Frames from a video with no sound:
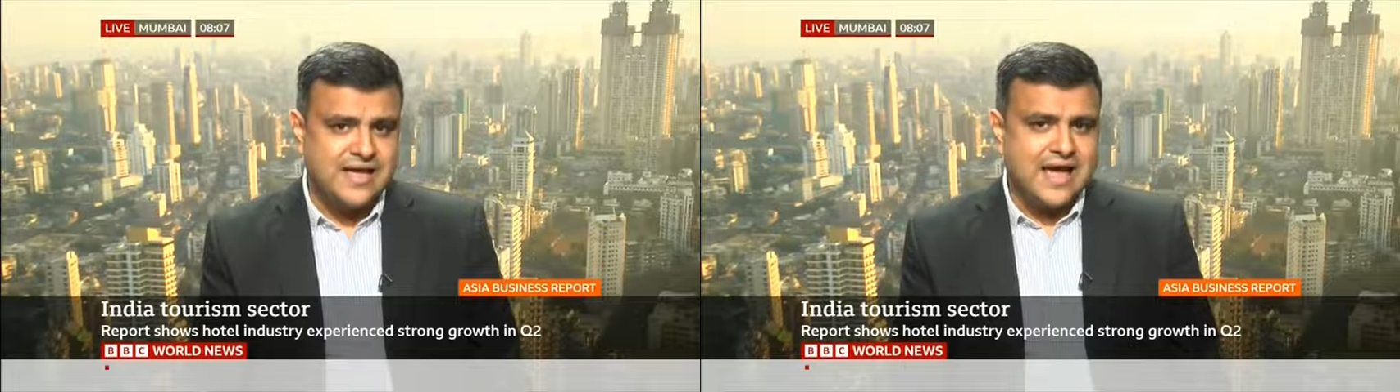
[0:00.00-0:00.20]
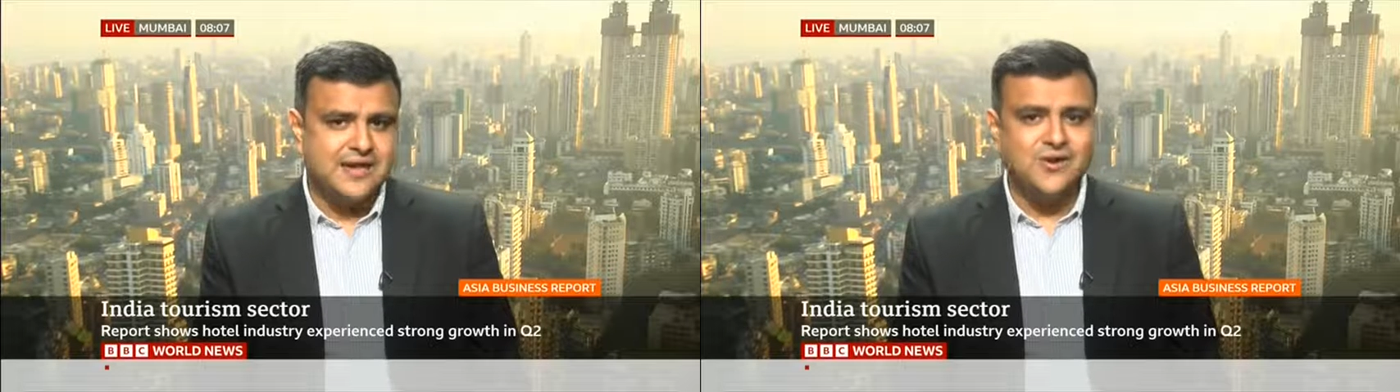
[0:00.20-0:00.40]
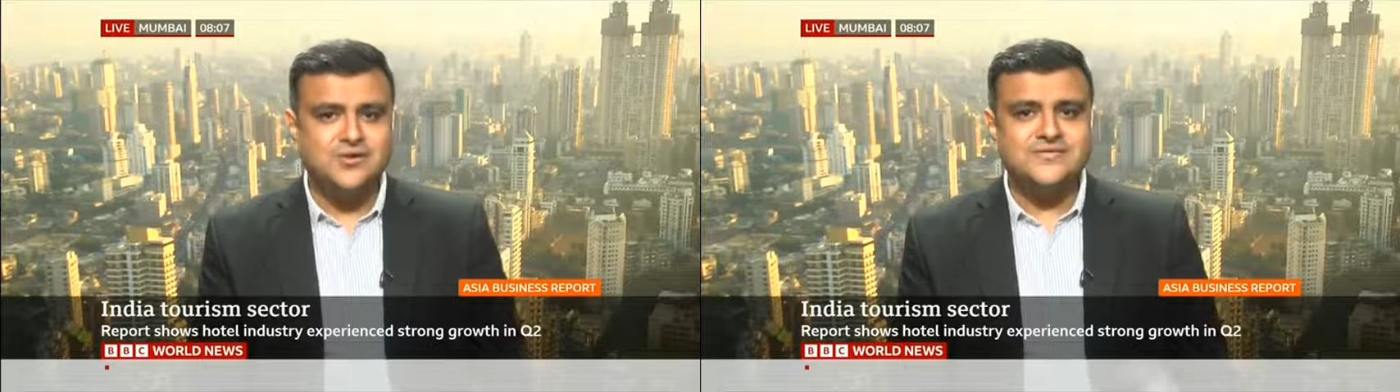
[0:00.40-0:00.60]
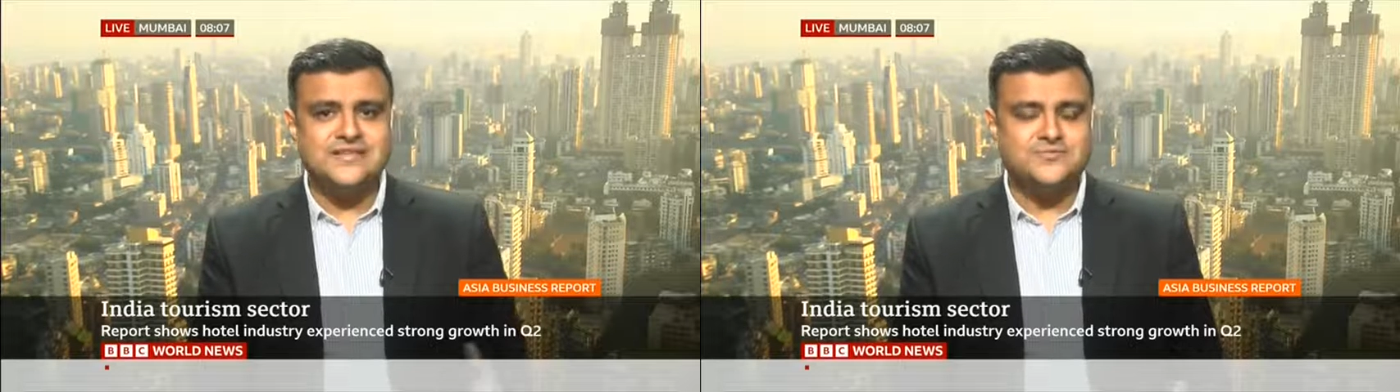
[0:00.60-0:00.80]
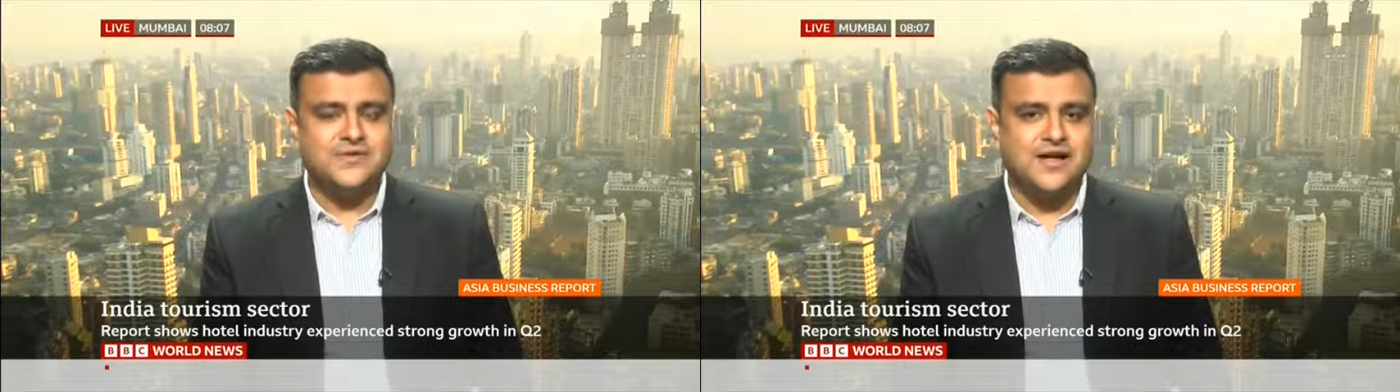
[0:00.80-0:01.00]
And a lot of
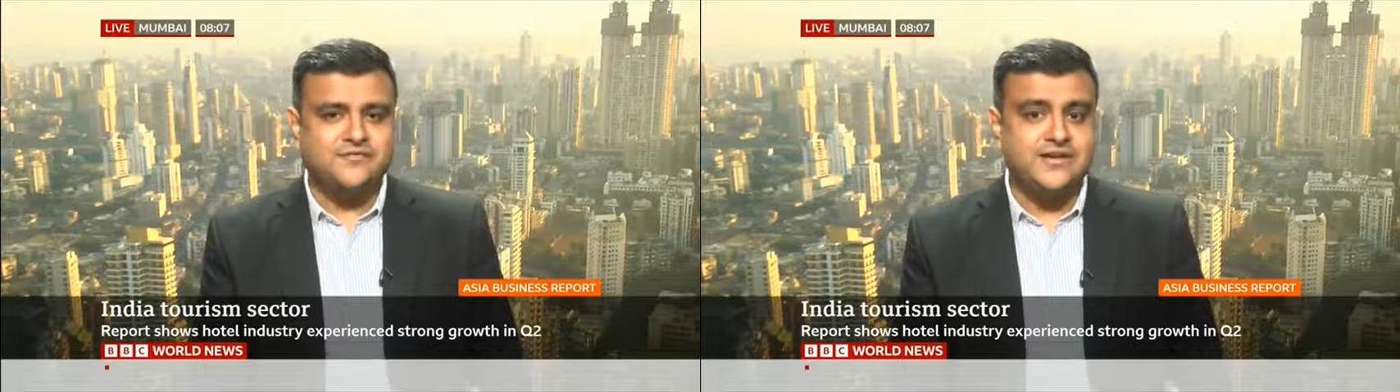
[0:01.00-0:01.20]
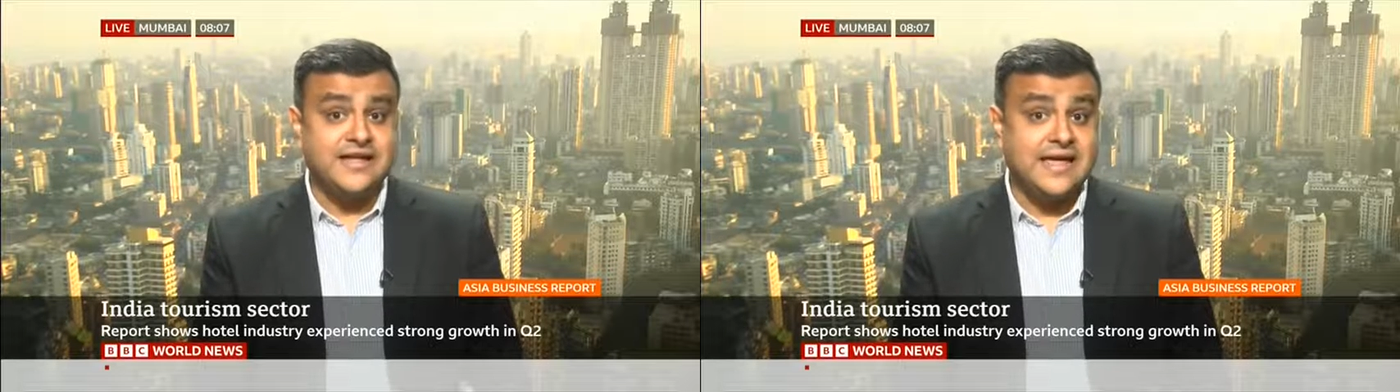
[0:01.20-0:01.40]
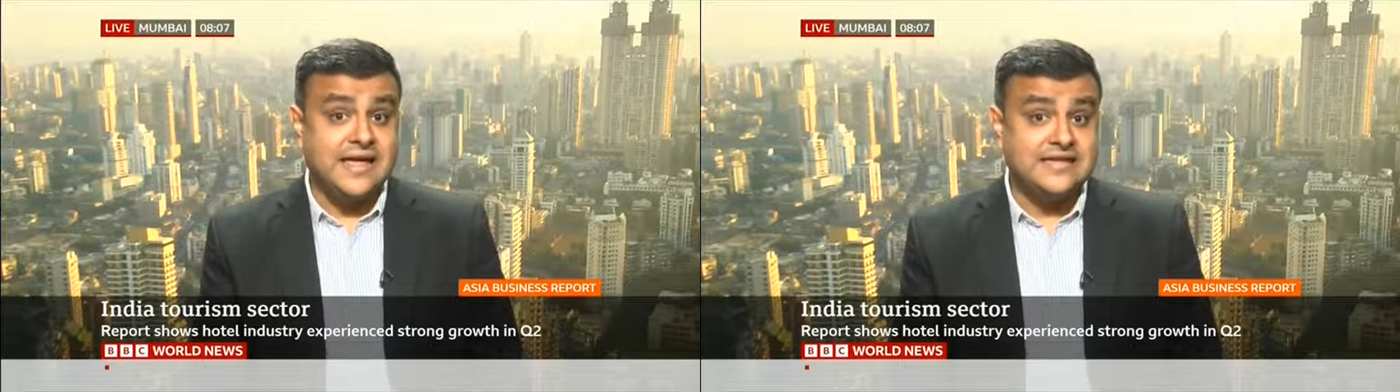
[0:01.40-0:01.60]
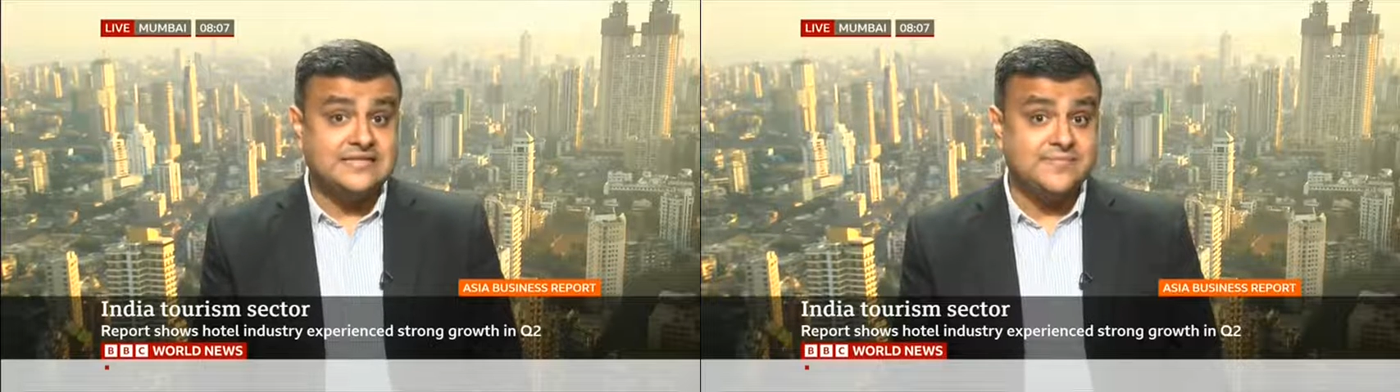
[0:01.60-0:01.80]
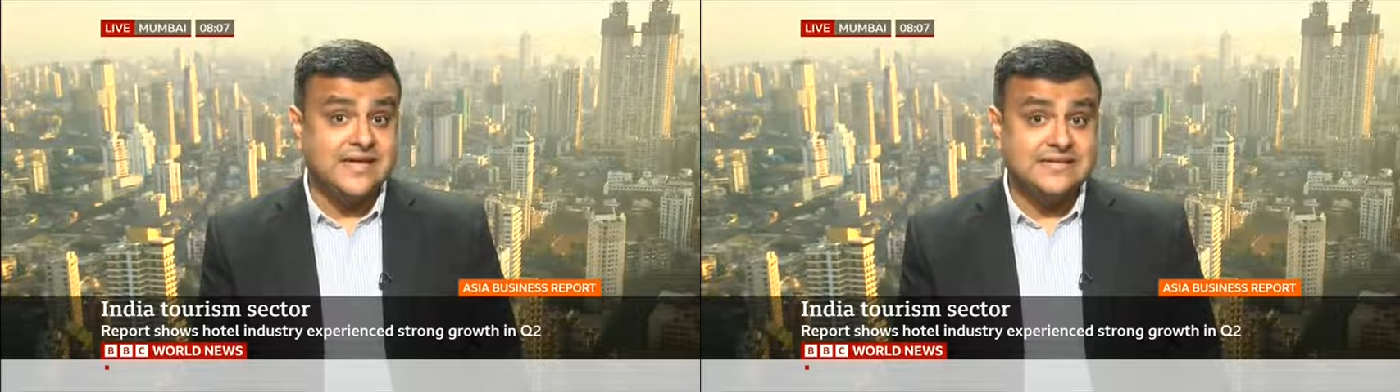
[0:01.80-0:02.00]
this recovery
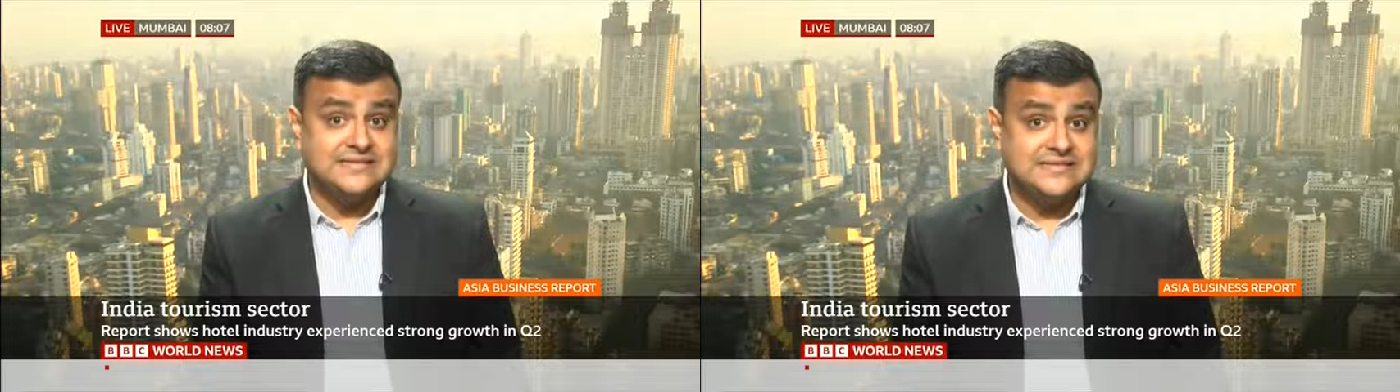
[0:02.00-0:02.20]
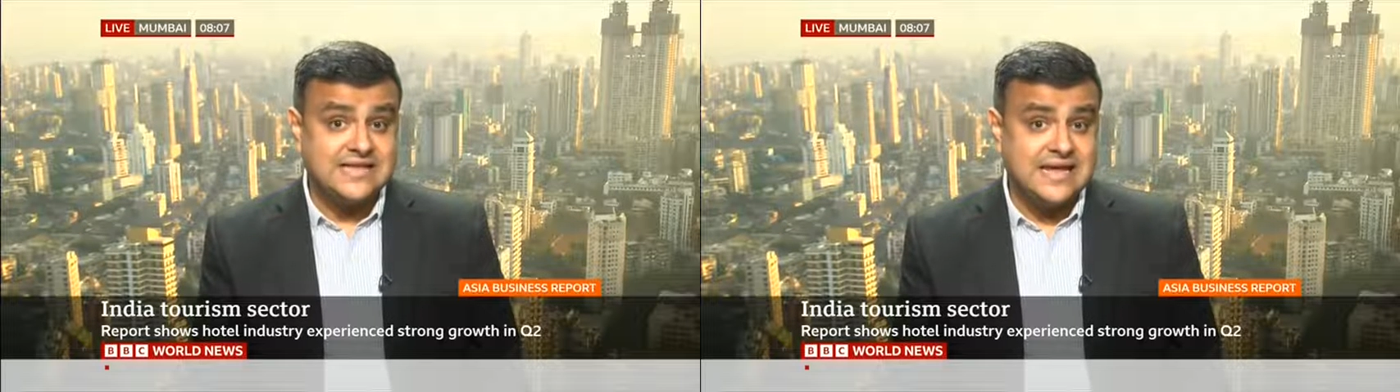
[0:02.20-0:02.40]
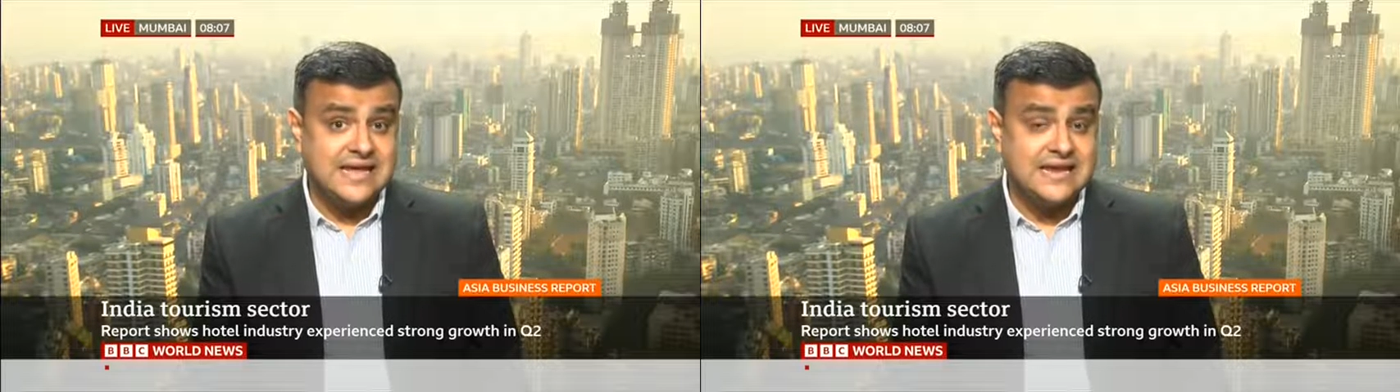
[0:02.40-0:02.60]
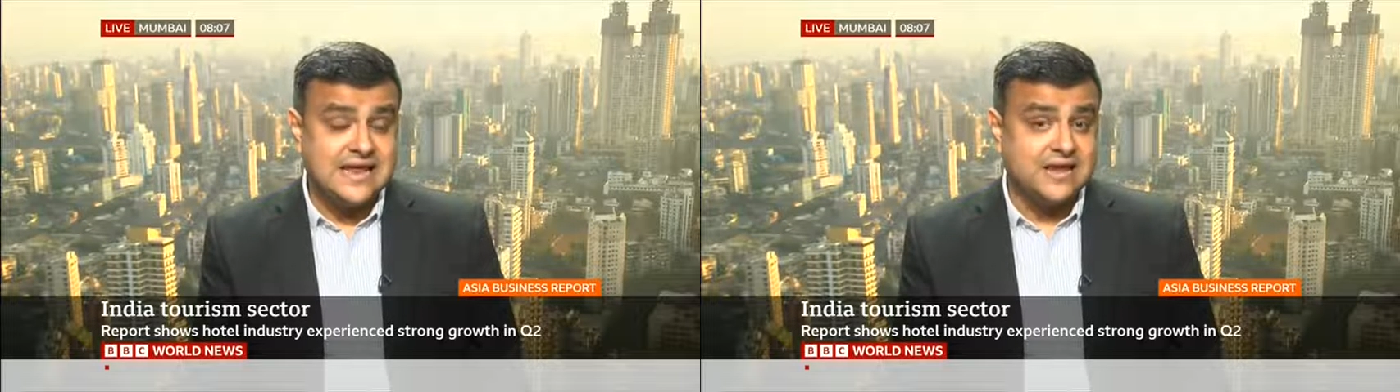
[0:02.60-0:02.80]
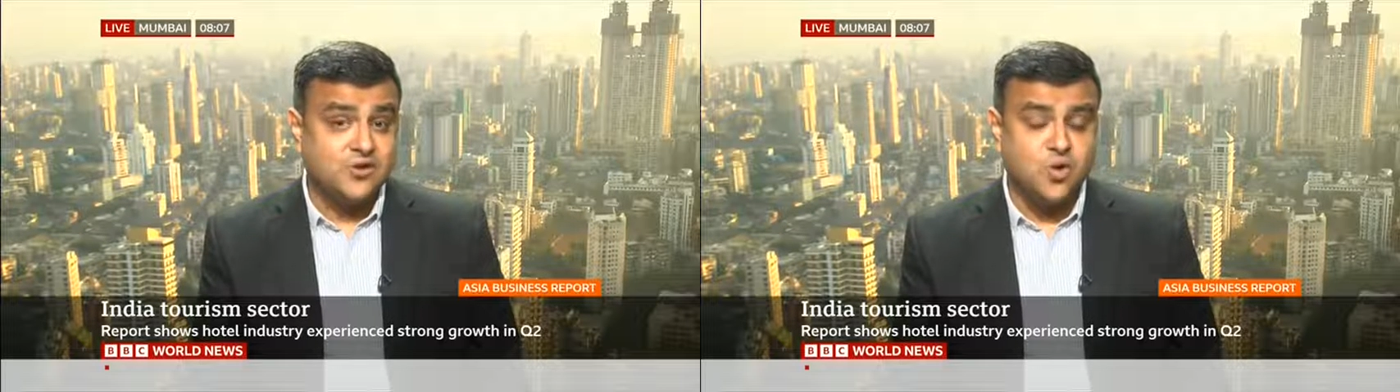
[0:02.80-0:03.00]
is being seen
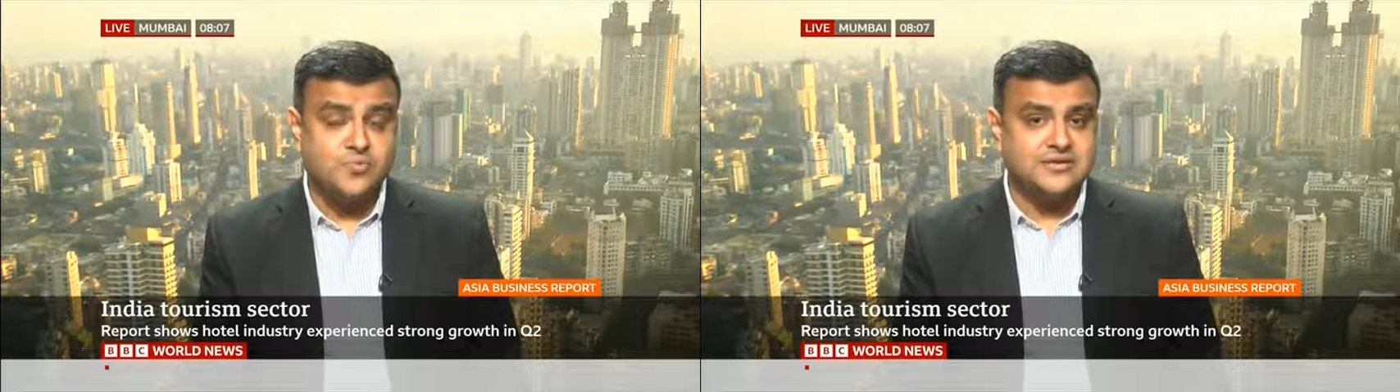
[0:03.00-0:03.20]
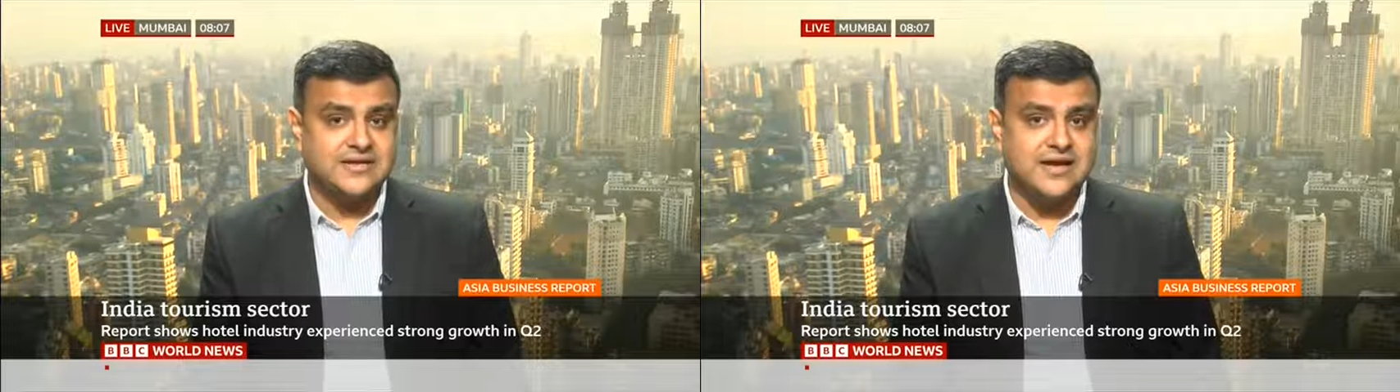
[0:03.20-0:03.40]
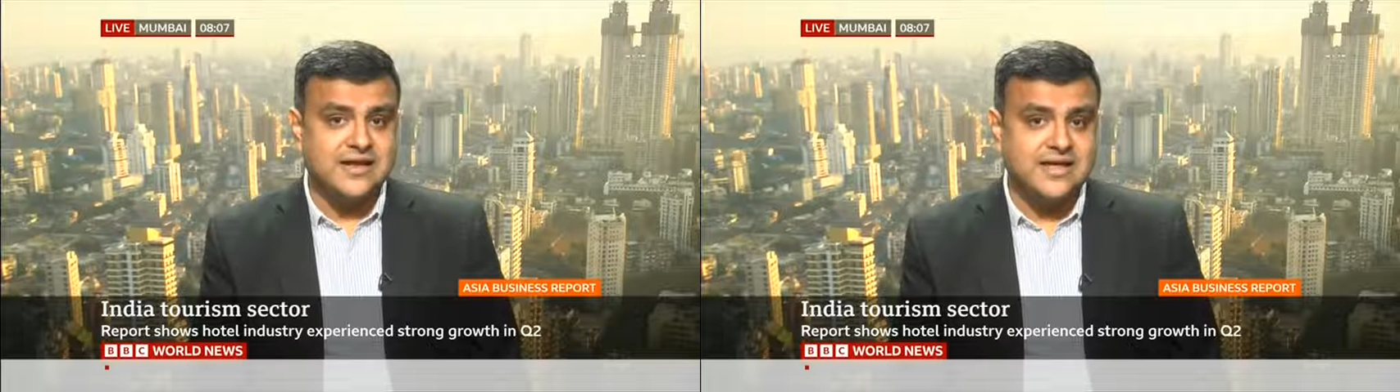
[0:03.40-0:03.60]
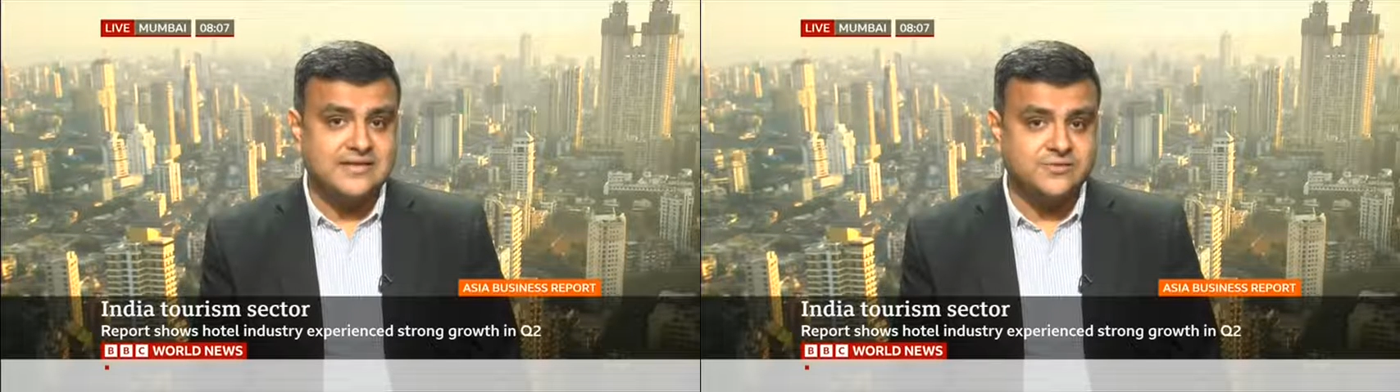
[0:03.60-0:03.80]
in corporate earnings.